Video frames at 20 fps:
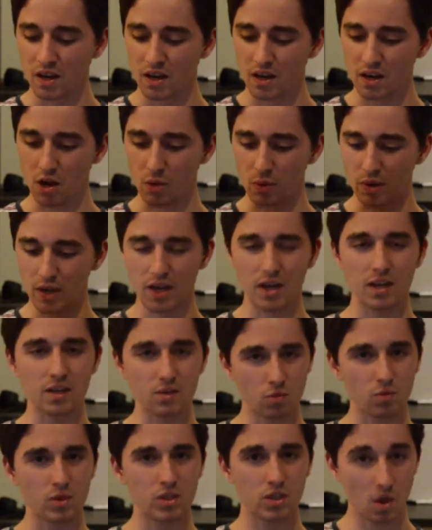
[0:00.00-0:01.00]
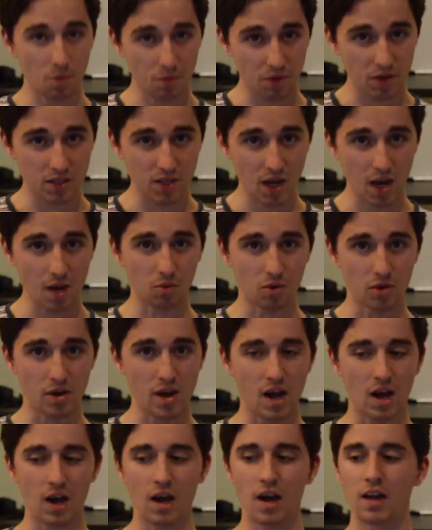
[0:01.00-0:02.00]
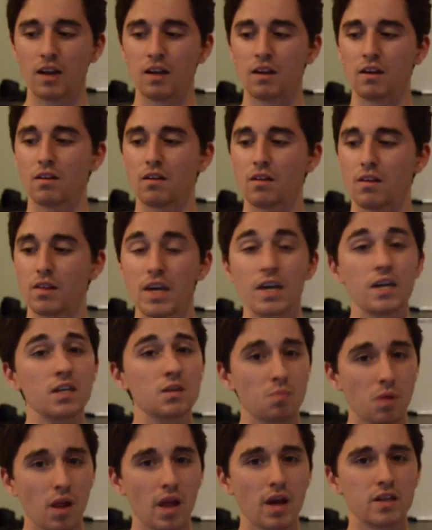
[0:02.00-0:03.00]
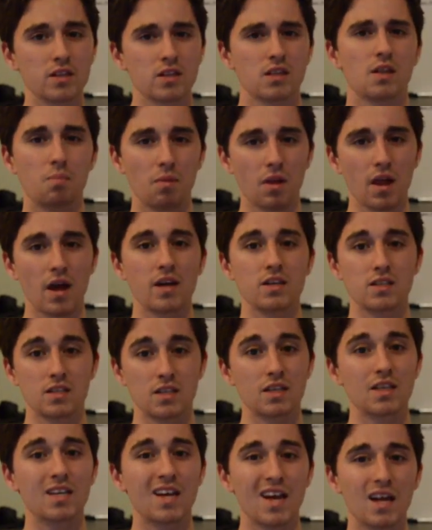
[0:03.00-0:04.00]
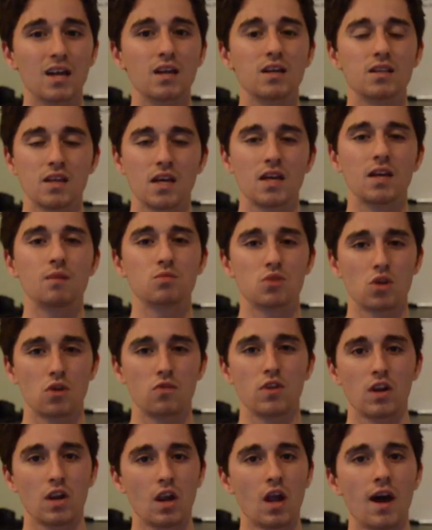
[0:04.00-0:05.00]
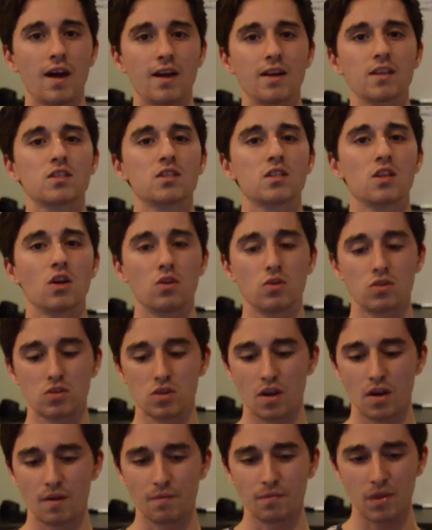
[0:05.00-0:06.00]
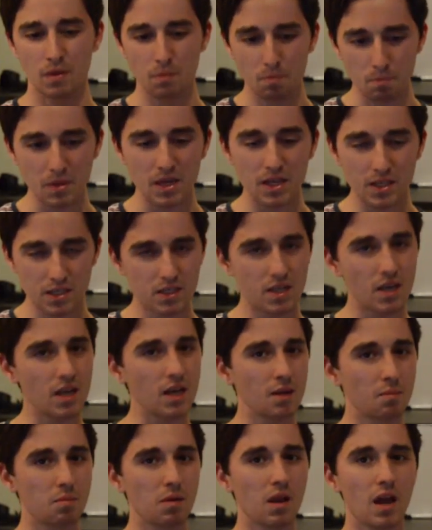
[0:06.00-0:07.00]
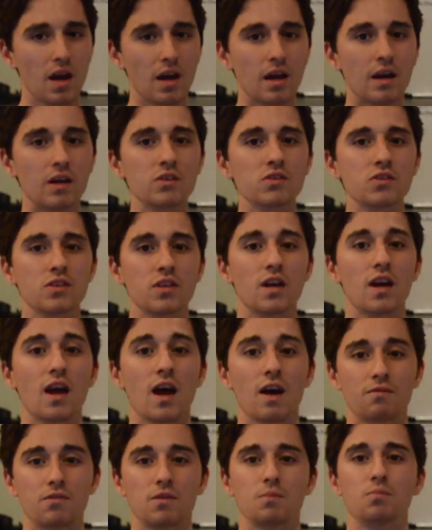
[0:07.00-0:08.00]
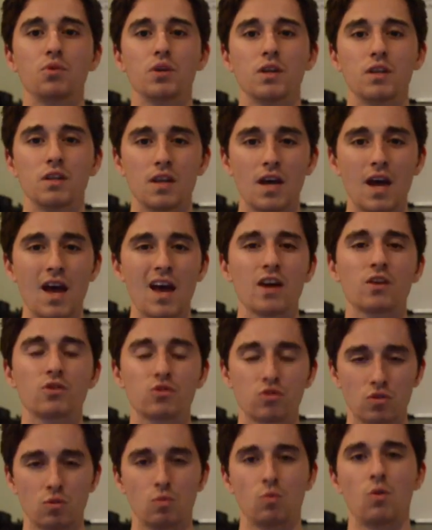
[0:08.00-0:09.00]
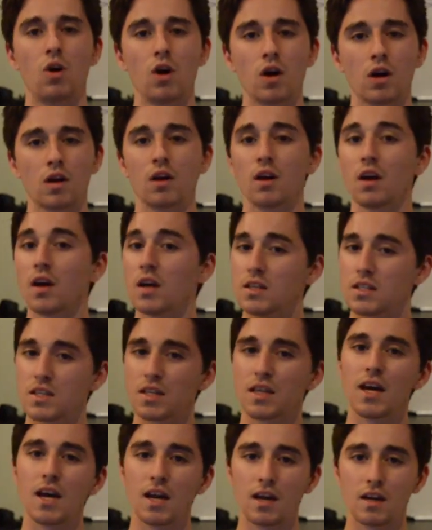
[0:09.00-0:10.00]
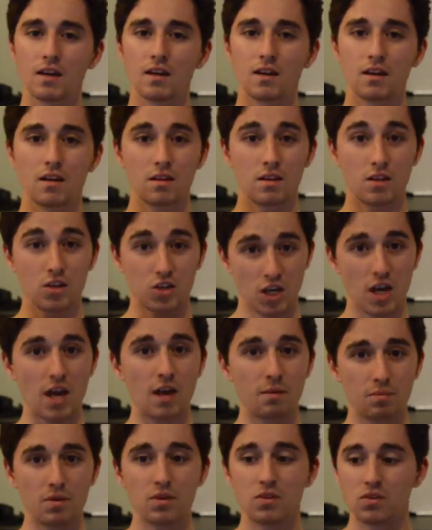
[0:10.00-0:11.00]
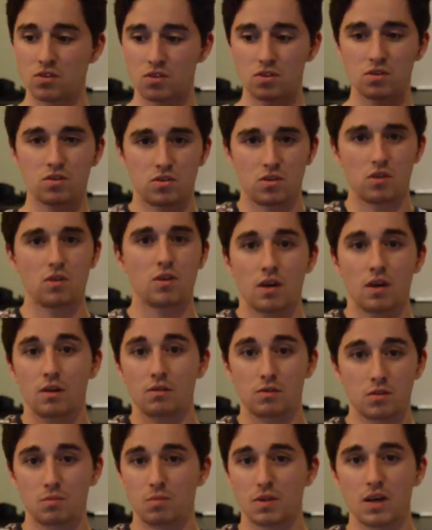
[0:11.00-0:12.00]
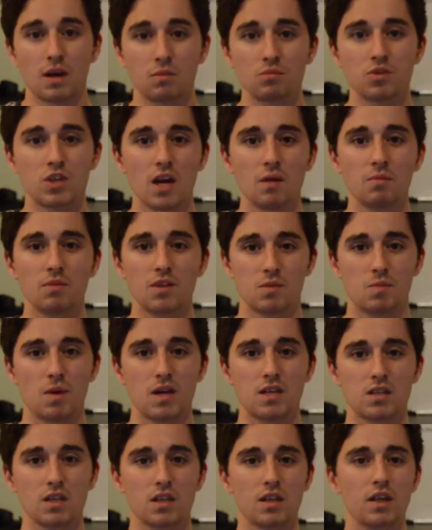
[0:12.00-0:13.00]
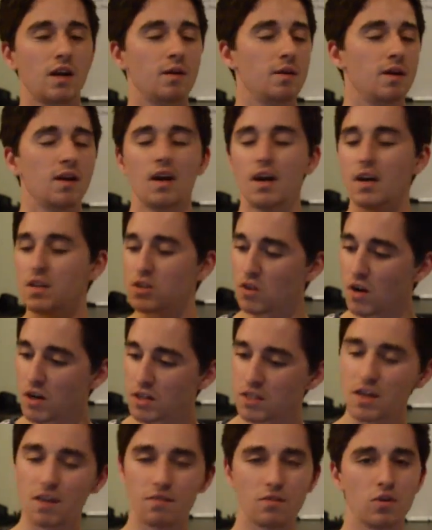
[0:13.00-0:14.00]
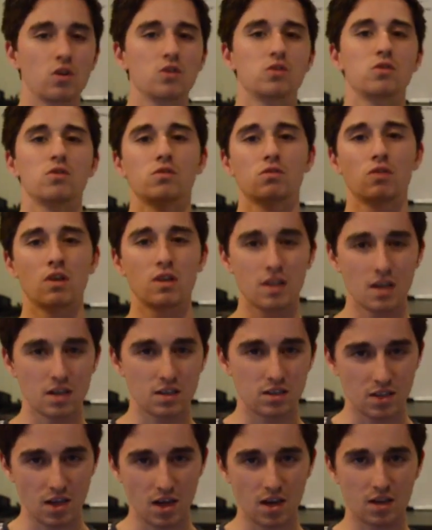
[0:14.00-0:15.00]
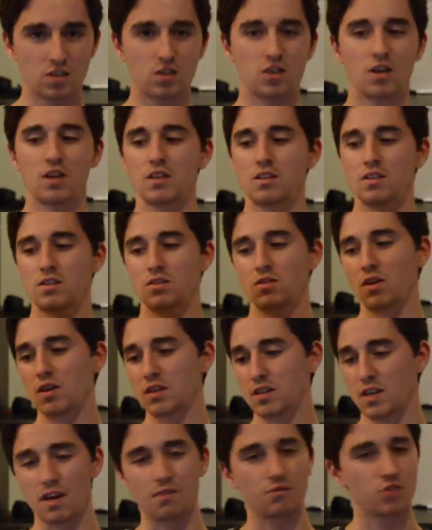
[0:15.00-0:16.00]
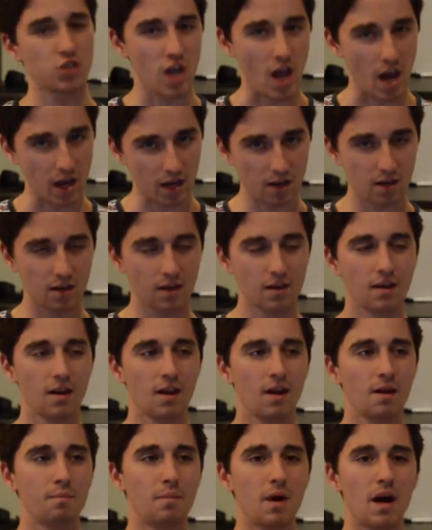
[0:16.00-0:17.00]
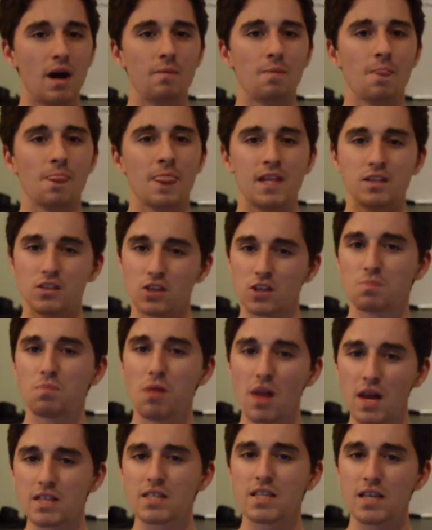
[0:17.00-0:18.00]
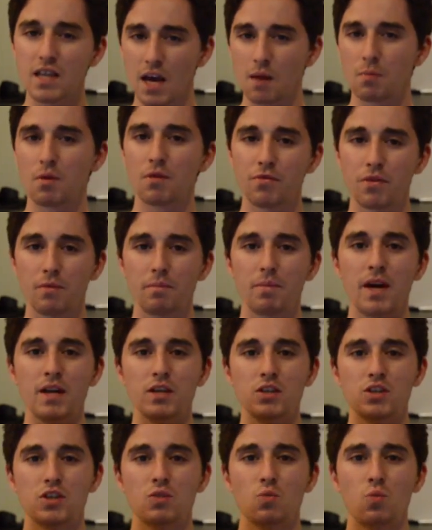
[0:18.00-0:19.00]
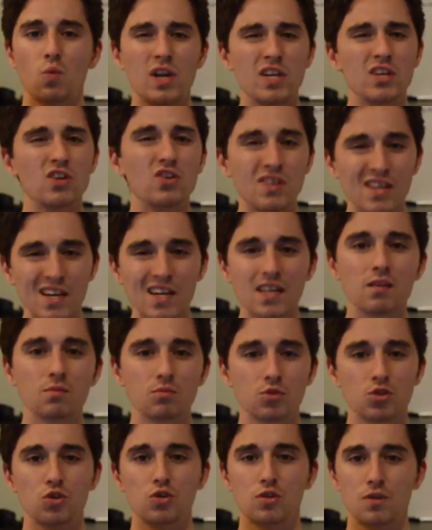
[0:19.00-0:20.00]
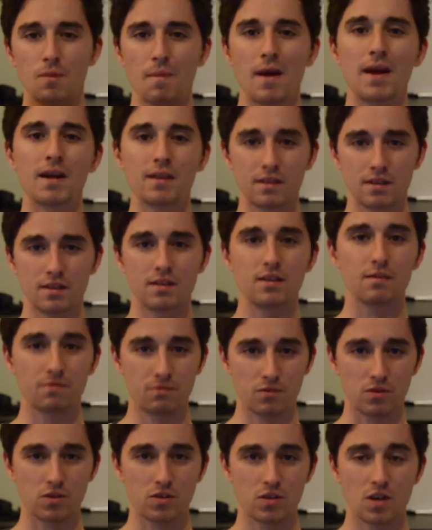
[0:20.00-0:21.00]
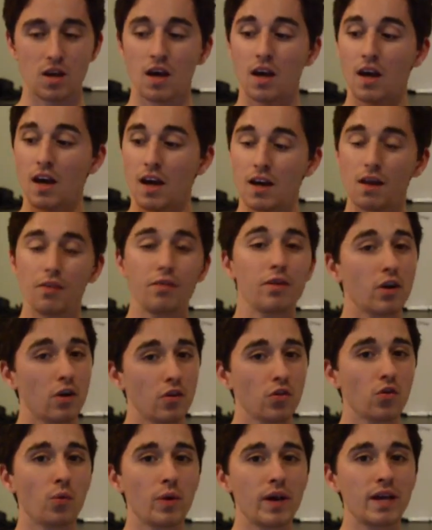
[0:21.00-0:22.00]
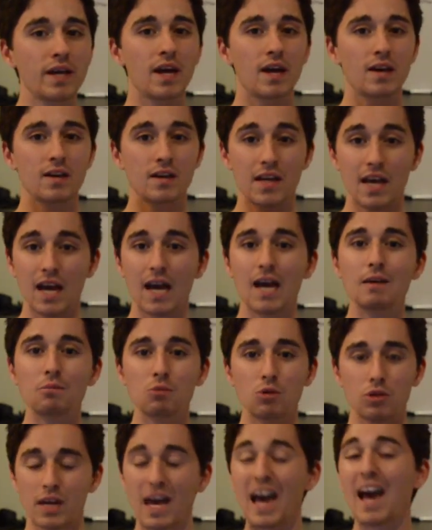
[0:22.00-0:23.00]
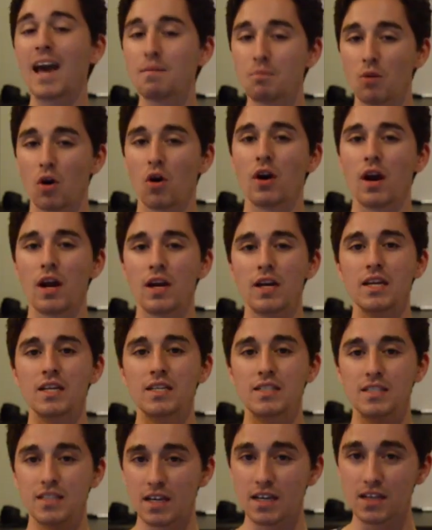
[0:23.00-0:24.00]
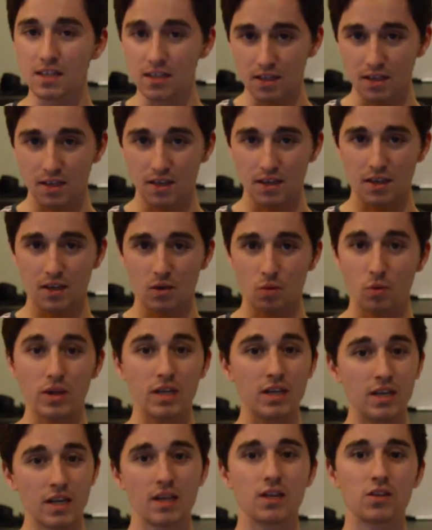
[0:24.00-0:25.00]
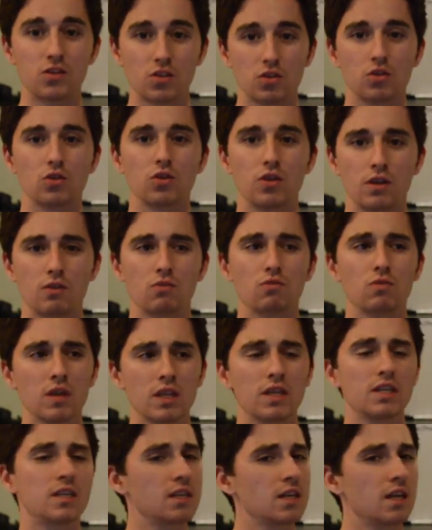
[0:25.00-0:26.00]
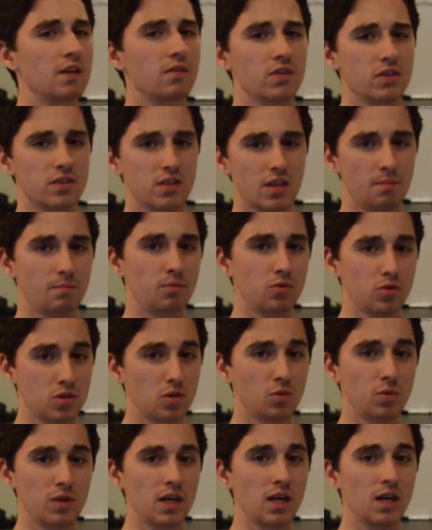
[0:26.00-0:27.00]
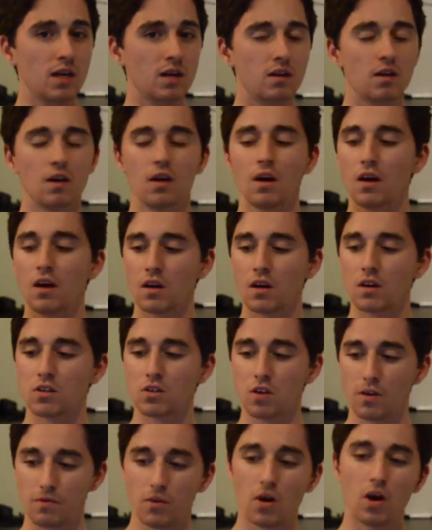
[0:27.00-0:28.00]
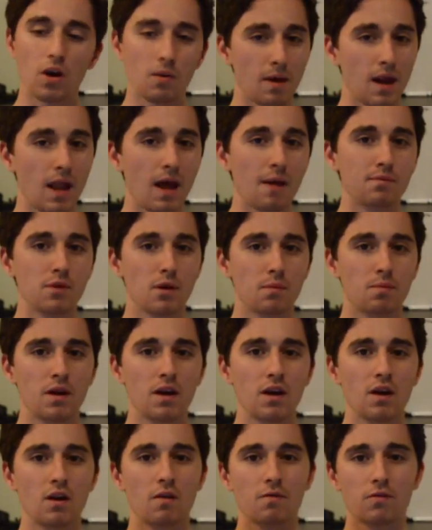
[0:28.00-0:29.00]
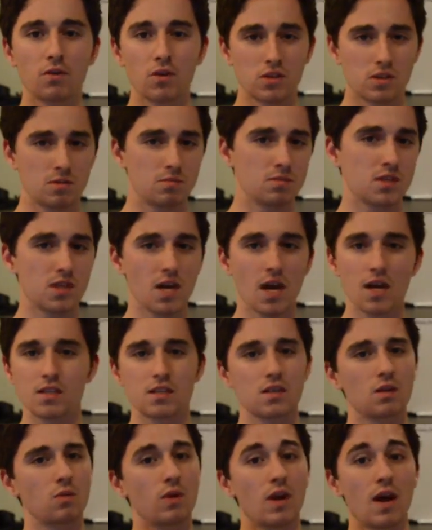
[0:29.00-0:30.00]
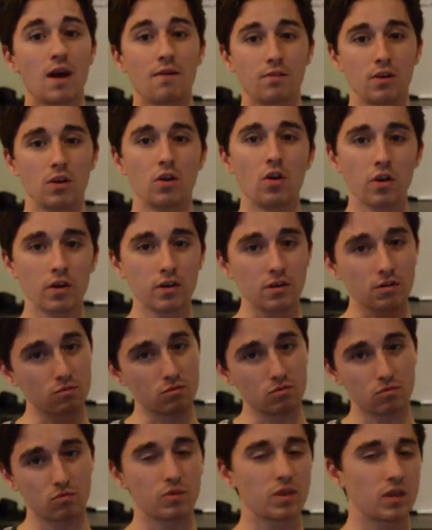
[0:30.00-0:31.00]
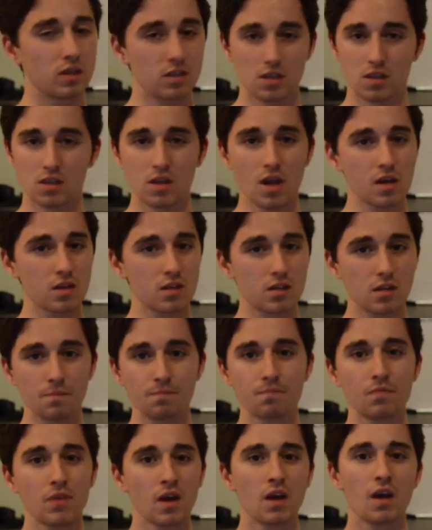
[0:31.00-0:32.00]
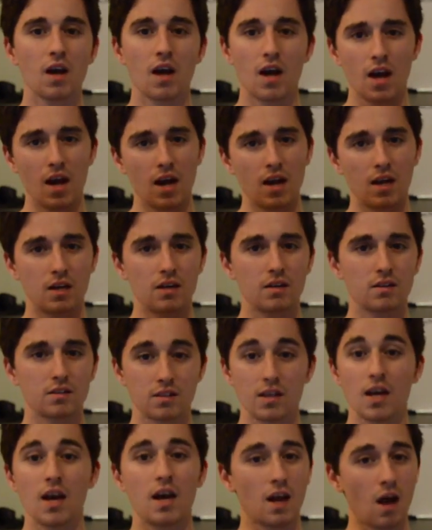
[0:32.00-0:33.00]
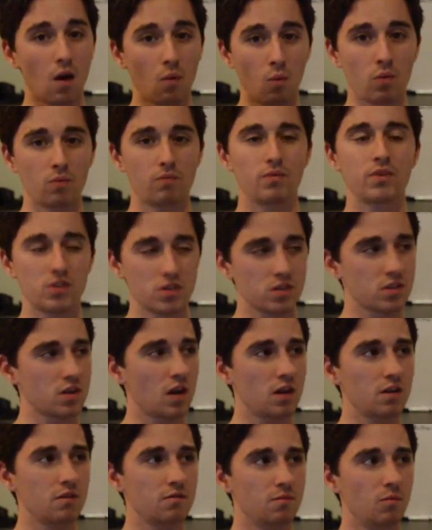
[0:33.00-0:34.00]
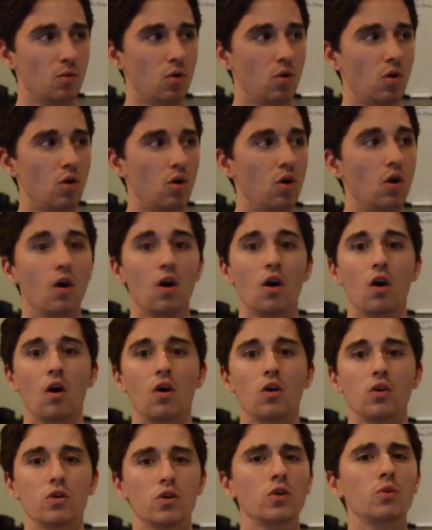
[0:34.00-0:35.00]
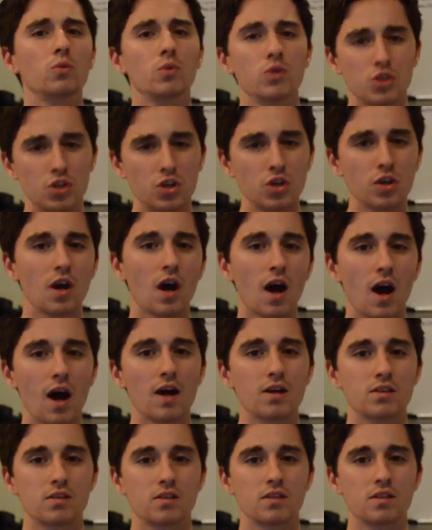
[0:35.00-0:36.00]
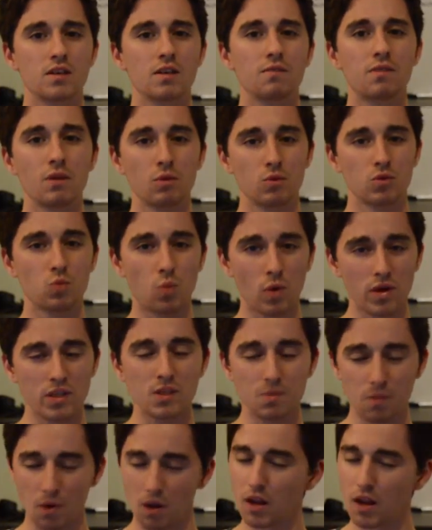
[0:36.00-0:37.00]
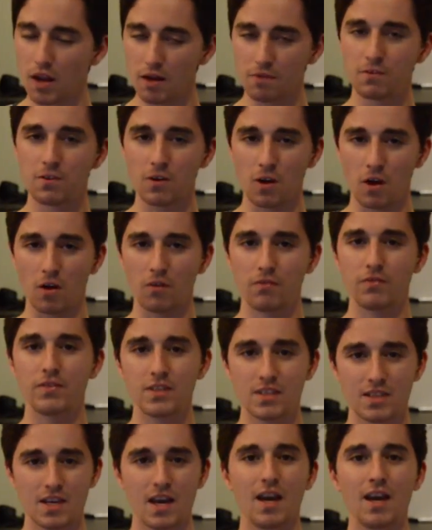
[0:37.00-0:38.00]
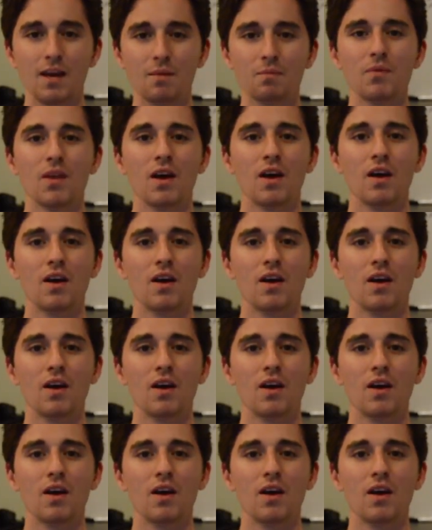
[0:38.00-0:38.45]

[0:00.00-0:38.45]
we're top of the table now, and these players are the players that get teams over the line. It's those mid-tier players that have to put in the extra work to get the champions, to become champions, basically. I know it's great to have Ozil, it's great to have Sanchez, it's great to have Cech, but it's those players that come off the bench when you need them to make the difference. And I think on the weekend, Campbell came on and he did what he needed to do. He really did give us that boost that we needed. So I've got on my laptop here, I've got some stats and I want to have a look and we can discuss them. And yeah, this is kind of more, who would you guys, if there was one spot left on the team,